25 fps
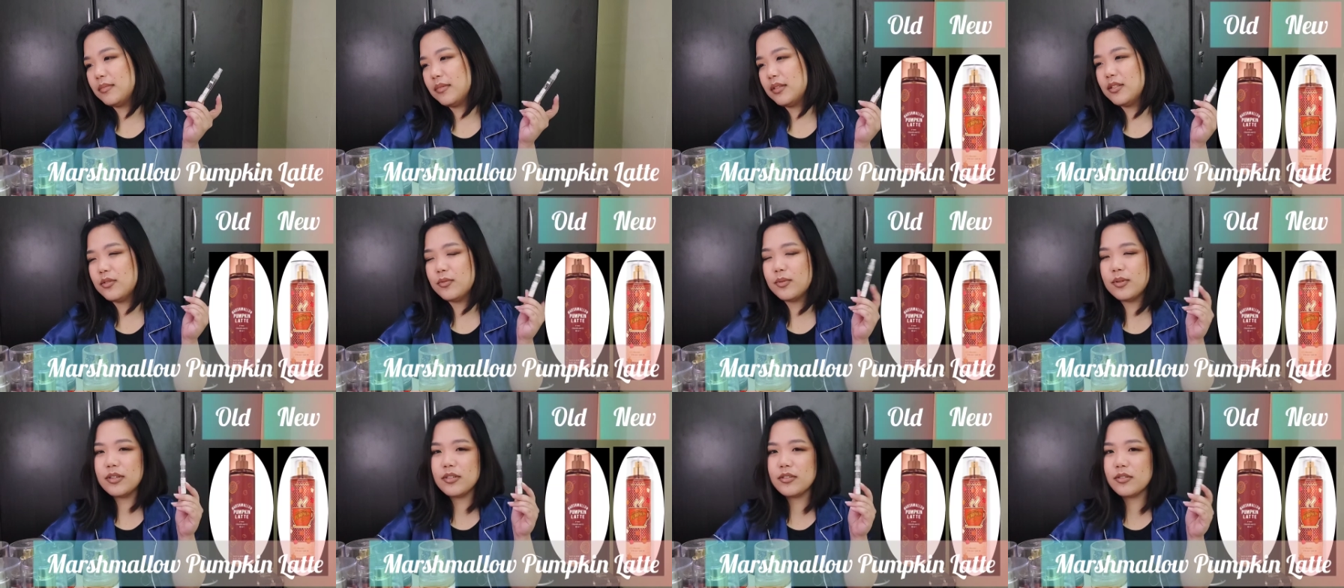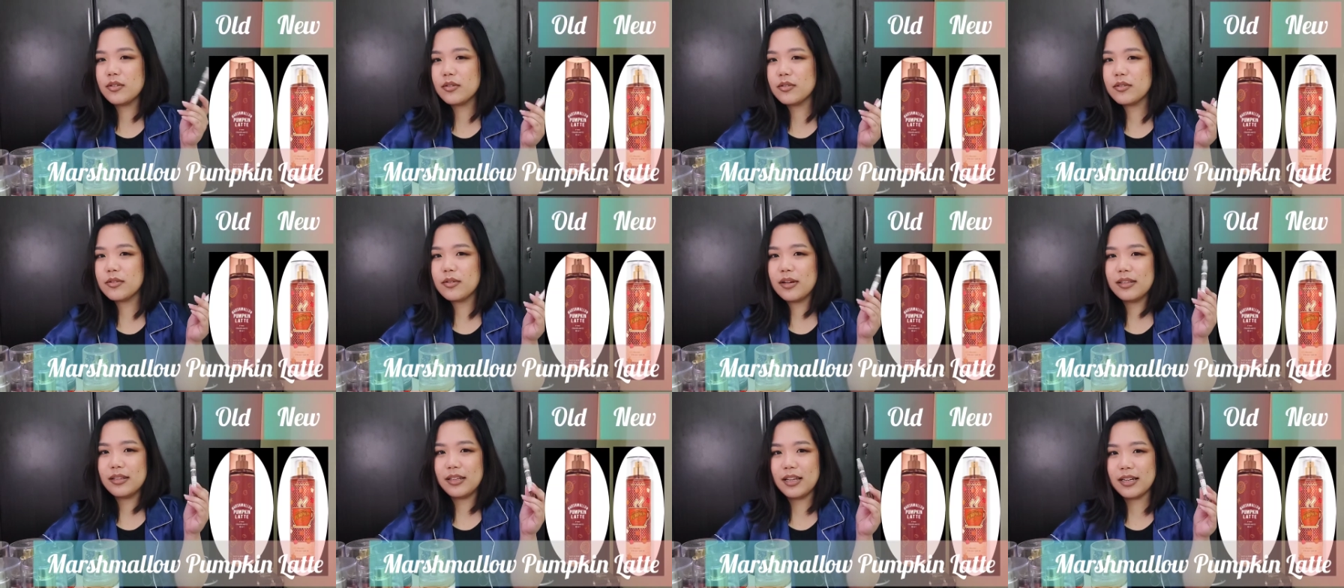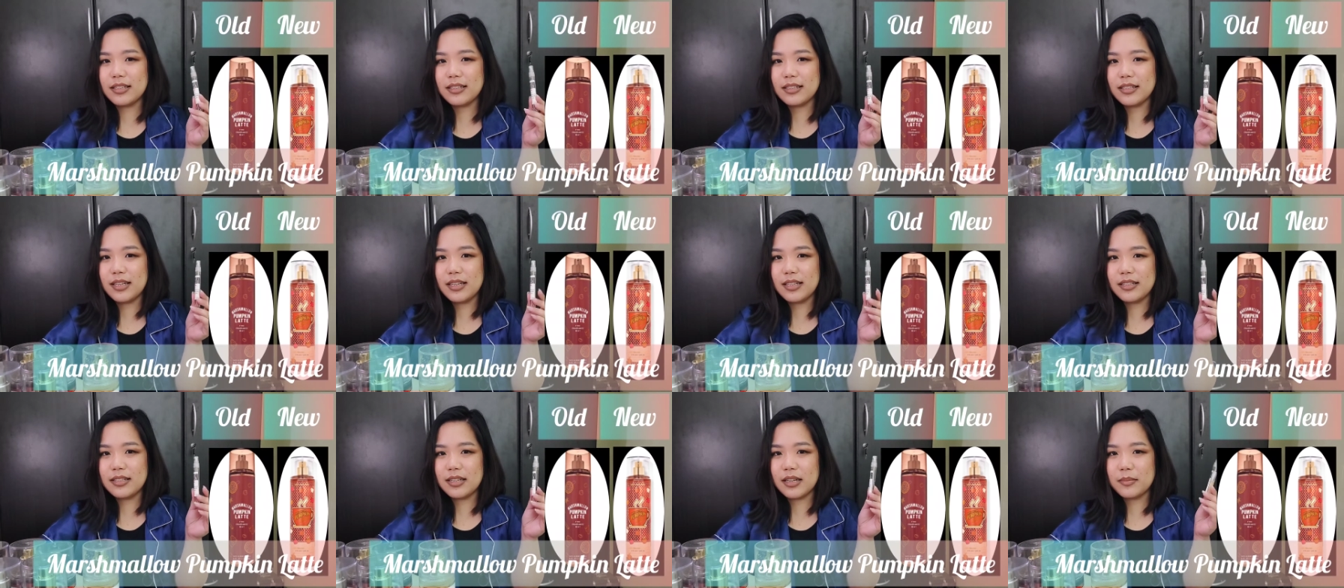This one is also a
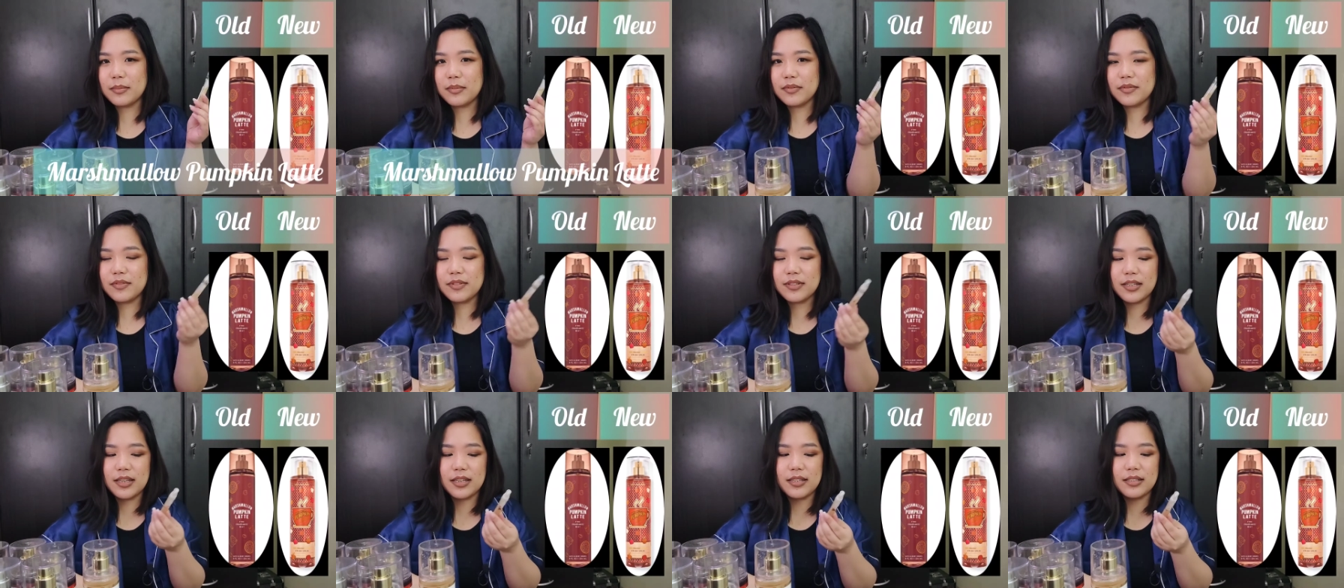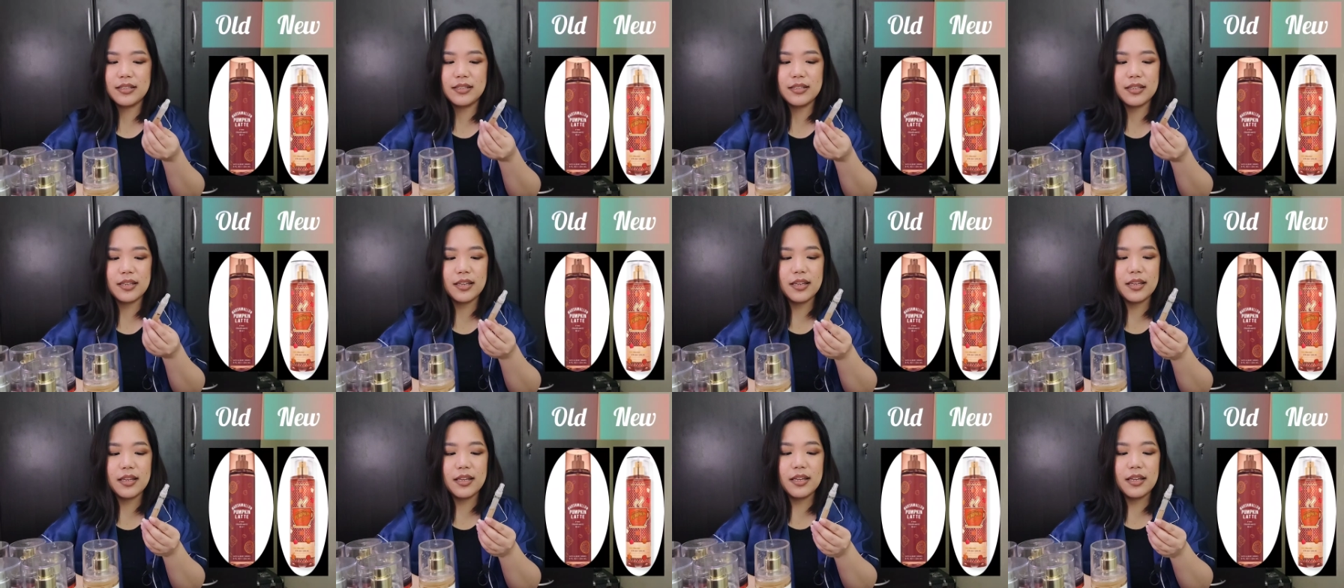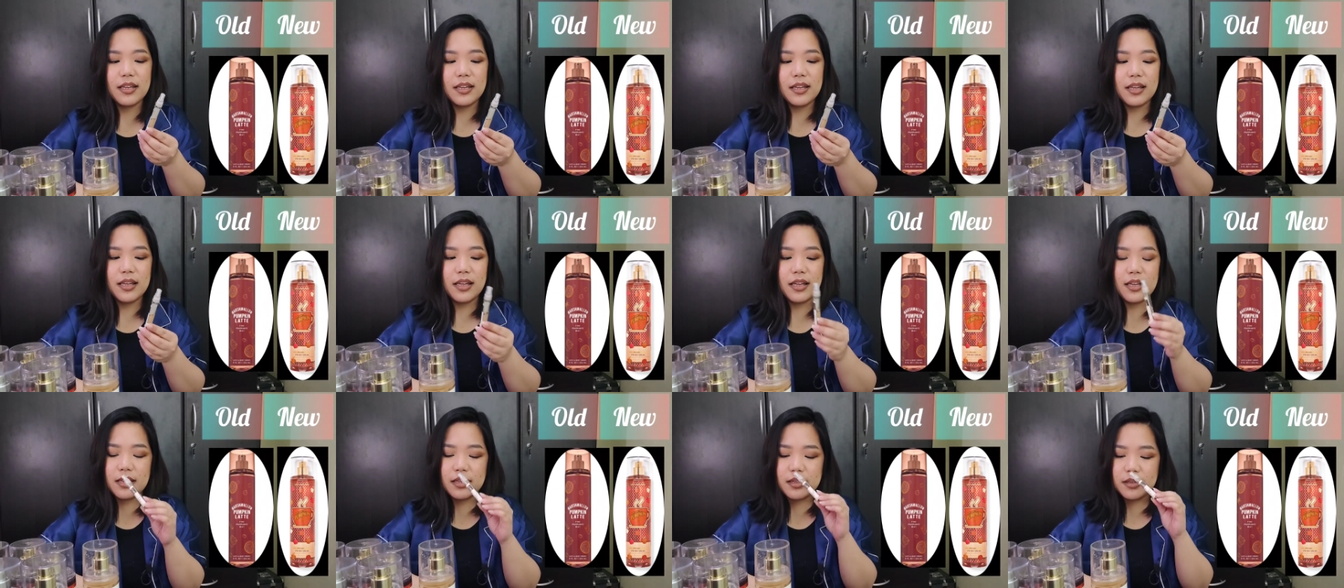latte type of scent.
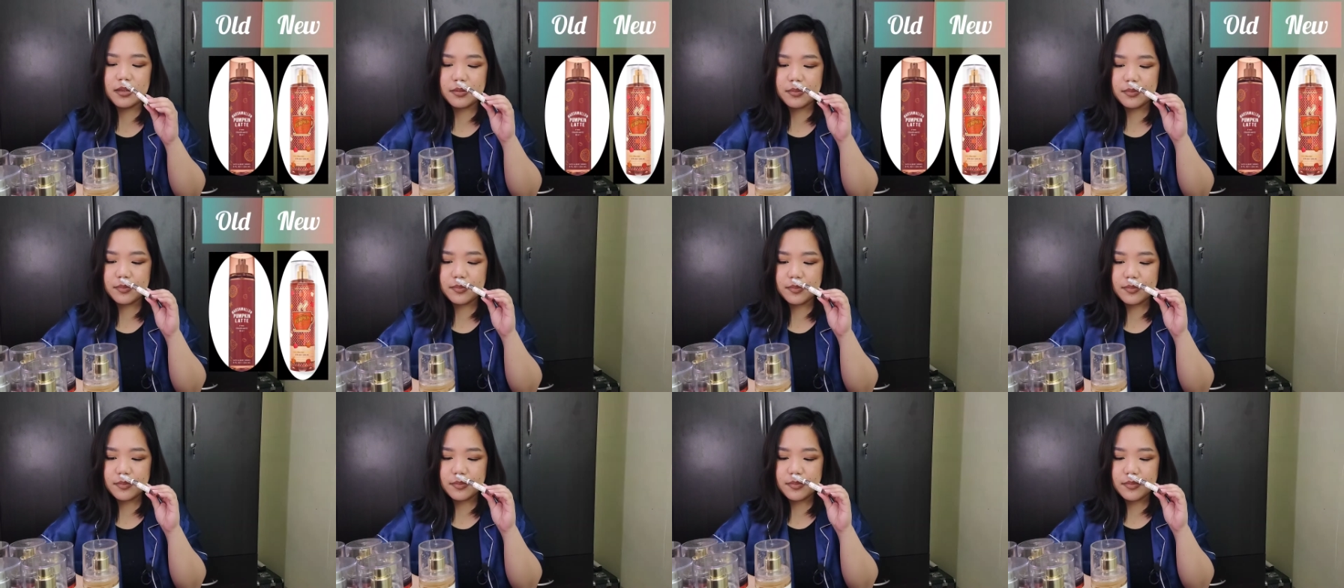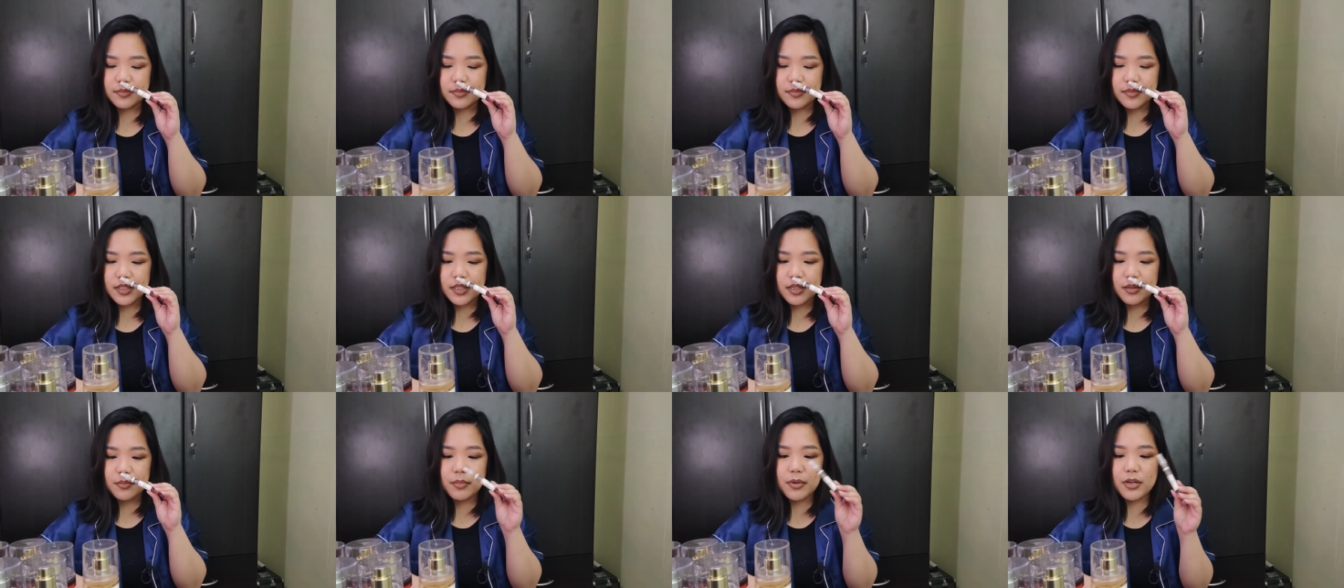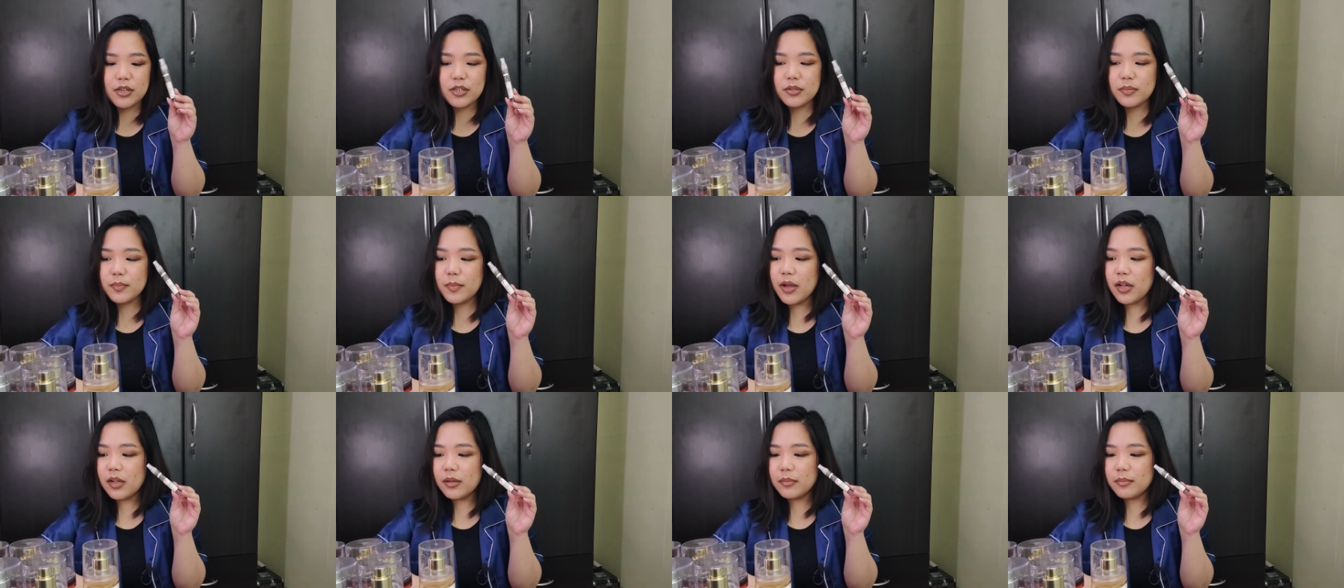
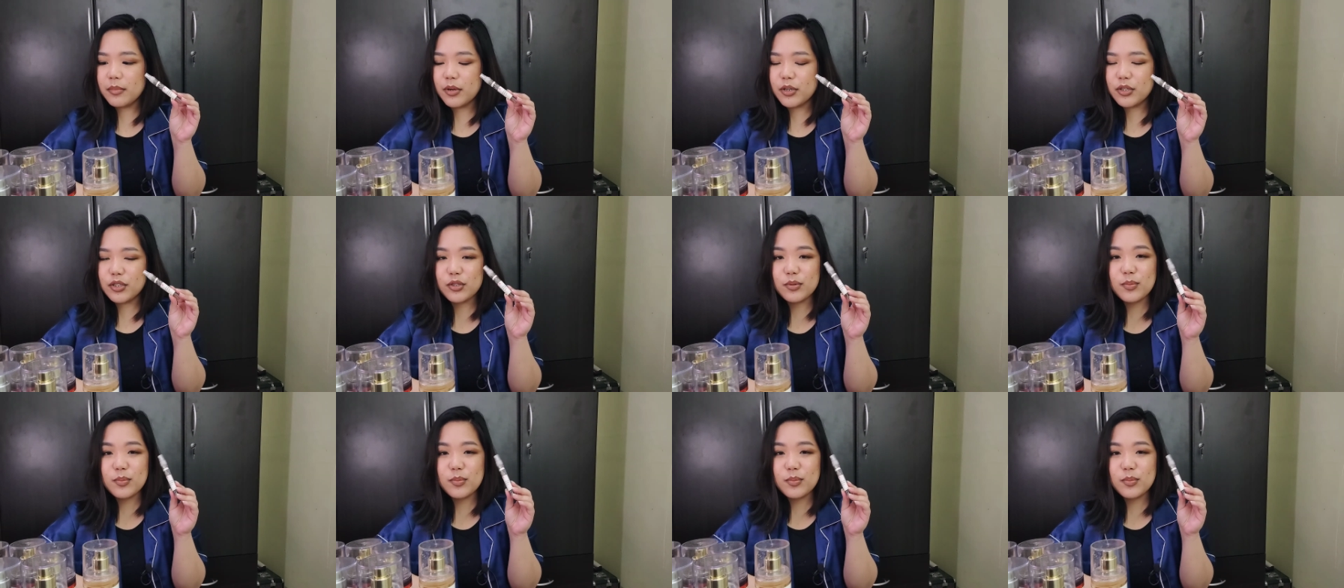marshmallow